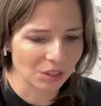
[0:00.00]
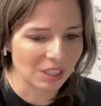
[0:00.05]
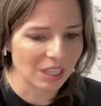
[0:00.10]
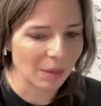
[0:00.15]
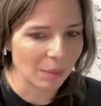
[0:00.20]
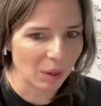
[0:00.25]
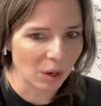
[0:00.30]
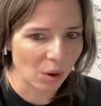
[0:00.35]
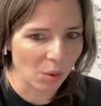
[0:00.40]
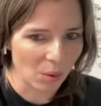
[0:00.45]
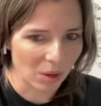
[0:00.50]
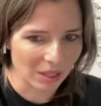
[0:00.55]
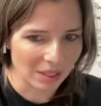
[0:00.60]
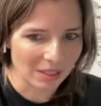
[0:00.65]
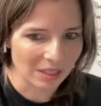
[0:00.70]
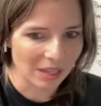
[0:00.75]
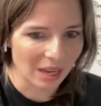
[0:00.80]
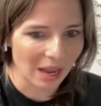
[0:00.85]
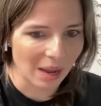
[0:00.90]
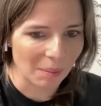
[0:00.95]
typical
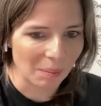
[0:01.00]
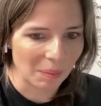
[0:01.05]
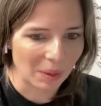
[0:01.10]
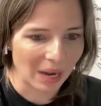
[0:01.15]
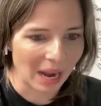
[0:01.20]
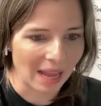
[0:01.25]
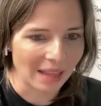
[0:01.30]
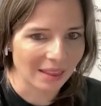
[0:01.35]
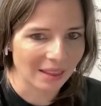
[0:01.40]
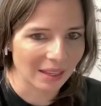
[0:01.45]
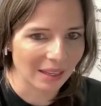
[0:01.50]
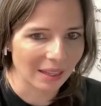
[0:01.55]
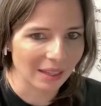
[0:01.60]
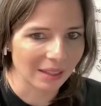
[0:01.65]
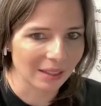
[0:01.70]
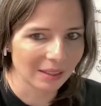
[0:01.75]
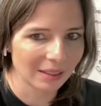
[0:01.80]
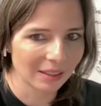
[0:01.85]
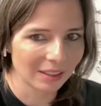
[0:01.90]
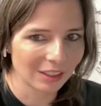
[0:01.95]
ones. But I think
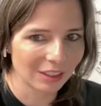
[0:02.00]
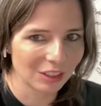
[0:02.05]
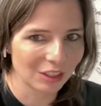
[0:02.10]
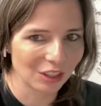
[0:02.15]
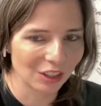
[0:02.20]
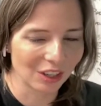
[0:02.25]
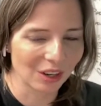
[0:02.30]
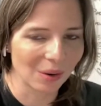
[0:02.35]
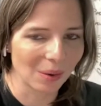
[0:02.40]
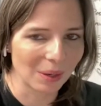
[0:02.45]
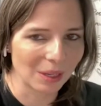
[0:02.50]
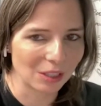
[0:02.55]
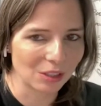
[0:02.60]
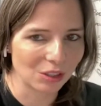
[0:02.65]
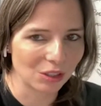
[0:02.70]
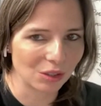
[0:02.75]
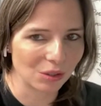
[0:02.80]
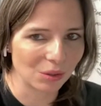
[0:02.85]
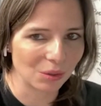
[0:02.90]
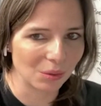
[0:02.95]
you're going
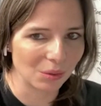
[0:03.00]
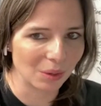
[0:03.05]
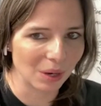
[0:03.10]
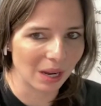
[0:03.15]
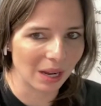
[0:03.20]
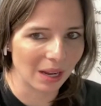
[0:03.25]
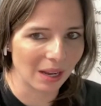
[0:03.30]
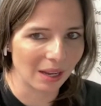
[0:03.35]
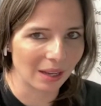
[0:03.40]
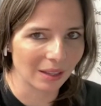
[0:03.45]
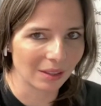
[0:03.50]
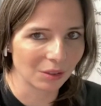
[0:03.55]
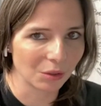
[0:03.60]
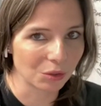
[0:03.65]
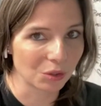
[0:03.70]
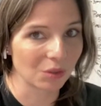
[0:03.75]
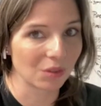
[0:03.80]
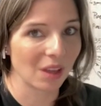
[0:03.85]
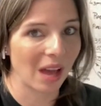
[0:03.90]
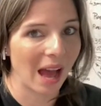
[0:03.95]
to,
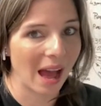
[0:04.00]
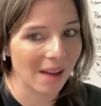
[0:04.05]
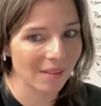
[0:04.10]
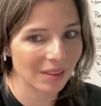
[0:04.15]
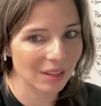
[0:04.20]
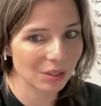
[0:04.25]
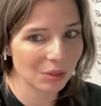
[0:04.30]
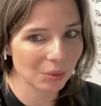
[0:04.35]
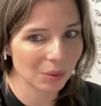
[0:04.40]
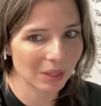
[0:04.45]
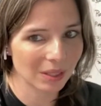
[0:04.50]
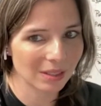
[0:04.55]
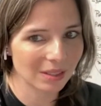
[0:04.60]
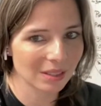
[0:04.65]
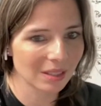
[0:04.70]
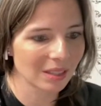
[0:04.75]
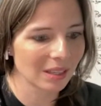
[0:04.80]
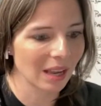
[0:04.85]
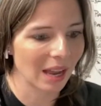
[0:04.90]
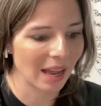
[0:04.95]
those are the obvious
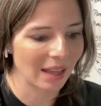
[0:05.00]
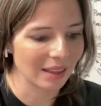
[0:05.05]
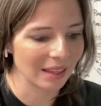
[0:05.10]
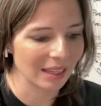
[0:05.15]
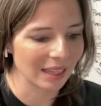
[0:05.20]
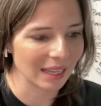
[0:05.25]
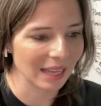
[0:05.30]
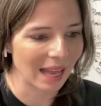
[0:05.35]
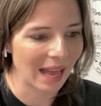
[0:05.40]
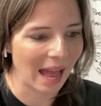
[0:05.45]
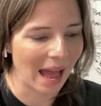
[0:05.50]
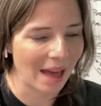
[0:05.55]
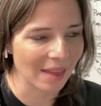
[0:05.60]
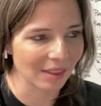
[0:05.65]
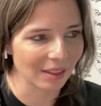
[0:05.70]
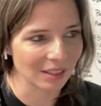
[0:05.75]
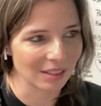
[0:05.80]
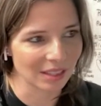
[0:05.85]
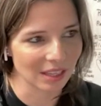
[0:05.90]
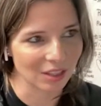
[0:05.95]
ones. I think
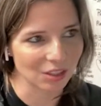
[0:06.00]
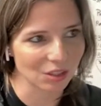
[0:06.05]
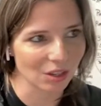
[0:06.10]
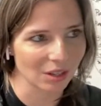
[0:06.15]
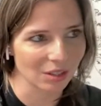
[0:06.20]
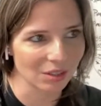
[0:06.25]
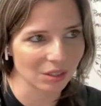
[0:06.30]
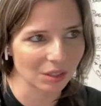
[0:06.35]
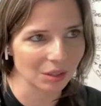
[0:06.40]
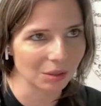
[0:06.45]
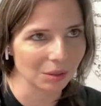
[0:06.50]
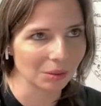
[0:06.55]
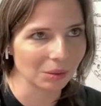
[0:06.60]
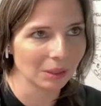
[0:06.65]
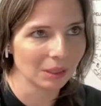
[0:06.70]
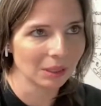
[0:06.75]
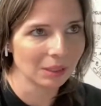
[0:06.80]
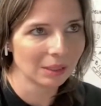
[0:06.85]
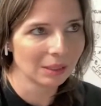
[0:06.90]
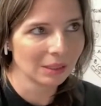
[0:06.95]
athletes that start to
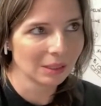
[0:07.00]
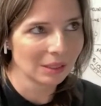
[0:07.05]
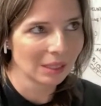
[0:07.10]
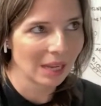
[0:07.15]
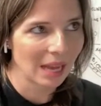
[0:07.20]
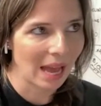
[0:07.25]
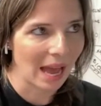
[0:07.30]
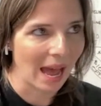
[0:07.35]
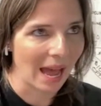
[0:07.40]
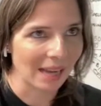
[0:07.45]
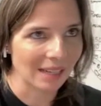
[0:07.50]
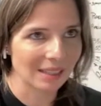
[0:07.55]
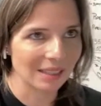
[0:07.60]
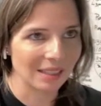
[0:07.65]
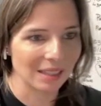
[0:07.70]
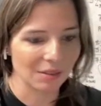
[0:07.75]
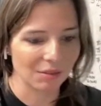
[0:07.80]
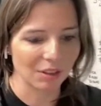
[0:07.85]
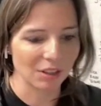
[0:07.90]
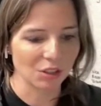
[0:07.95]
act
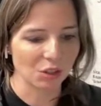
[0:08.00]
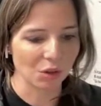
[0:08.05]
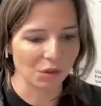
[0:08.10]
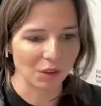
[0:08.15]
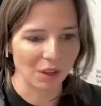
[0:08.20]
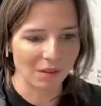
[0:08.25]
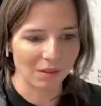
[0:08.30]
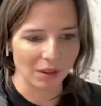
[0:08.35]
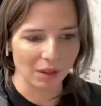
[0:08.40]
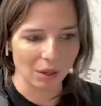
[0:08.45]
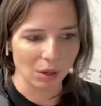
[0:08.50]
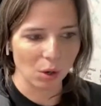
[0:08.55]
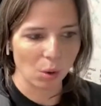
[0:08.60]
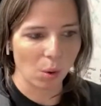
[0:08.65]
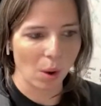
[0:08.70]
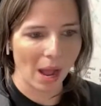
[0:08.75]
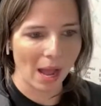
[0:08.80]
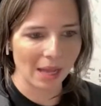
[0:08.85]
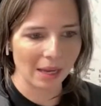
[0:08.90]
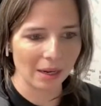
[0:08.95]
different. So if you have a
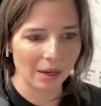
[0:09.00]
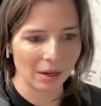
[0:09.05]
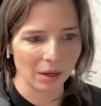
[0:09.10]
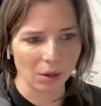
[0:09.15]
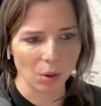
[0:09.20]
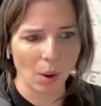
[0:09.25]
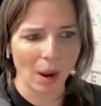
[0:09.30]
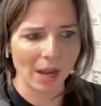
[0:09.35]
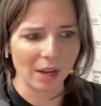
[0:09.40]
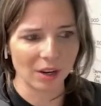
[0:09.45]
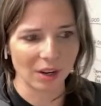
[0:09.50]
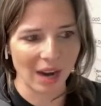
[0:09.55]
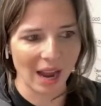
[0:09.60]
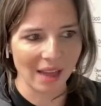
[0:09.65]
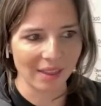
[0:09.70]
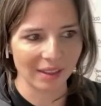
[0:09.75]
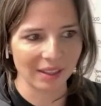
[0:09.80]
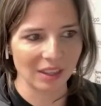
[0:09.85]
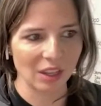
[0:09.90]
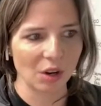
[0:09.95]
quieter
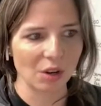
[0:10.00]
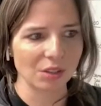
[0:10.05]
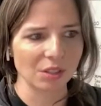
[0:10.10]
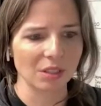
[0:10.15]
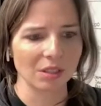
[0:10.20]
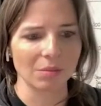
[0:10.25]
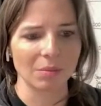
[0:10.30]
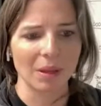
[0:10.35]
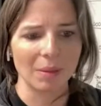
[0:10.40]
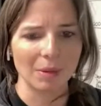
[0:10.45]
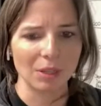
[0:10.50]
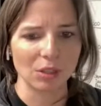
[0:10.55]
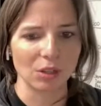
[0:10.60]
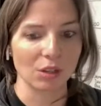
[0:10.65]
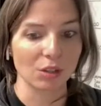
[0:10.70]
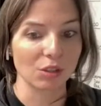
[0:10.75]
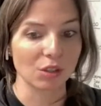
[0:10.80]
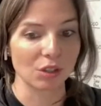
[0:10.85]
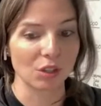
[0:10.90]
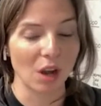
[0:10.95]
athlete that all of a sudden maybe
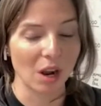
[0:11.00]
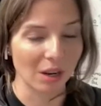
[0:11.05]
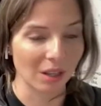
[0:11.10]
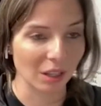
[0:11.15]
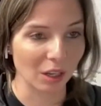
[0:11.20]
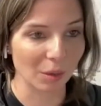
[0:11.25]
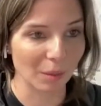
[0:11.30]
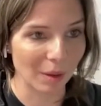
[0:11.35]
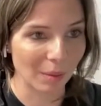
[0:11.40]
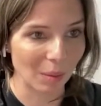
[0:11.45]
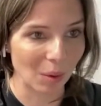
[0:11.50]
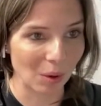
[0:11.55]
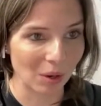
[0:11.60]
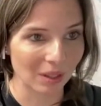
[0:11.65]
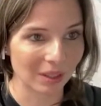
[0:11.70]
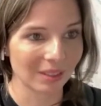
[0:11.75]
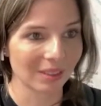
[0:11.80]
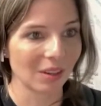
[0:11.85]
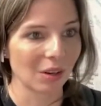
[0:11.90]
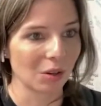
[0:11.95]
starts to talk a little bit
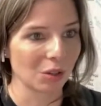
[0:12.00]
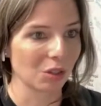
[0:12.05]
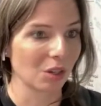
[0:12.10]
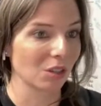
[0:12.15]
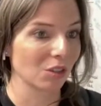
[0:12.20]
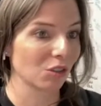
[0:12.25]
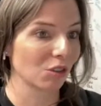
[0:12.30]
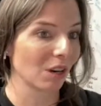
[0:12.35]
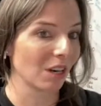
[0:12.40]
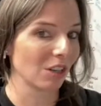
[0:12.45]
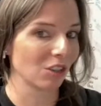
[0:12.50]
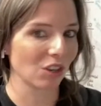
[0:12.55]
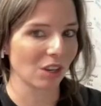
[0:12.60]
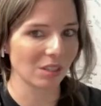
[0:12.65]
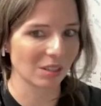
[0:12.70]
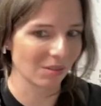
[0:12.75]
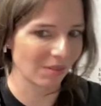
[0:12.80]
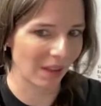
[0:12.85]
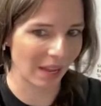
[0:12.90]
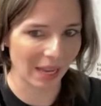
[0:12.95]
more, or starts to try to
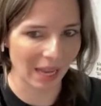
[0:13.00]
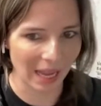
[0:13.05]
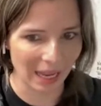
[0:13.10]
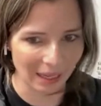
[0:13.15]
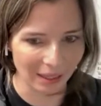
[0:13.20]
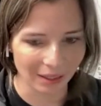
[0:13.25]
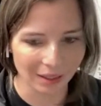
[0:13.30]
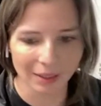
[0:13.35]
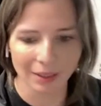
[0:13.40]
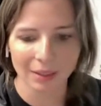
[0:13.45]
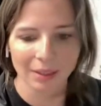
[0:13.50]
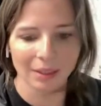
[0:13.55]
justify, hey,